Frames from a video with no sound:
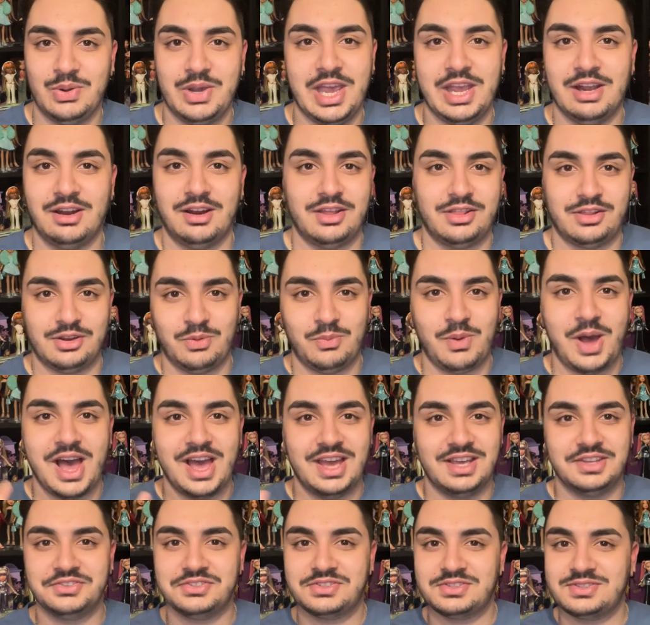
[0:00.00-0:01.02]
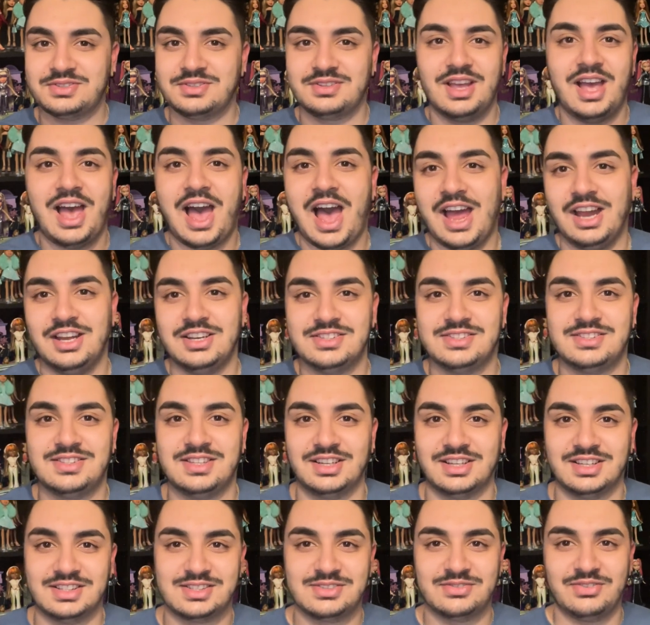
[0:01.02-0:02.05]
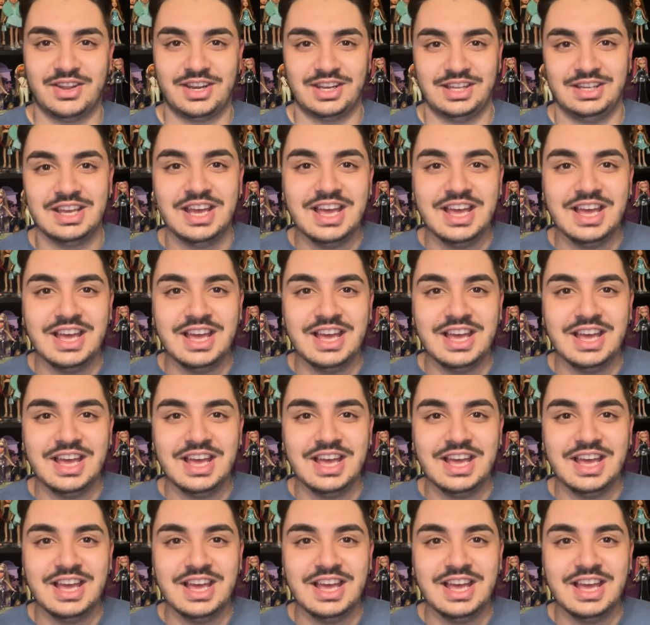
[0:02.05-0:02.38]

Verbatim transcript: care otherwise. I just think it's funny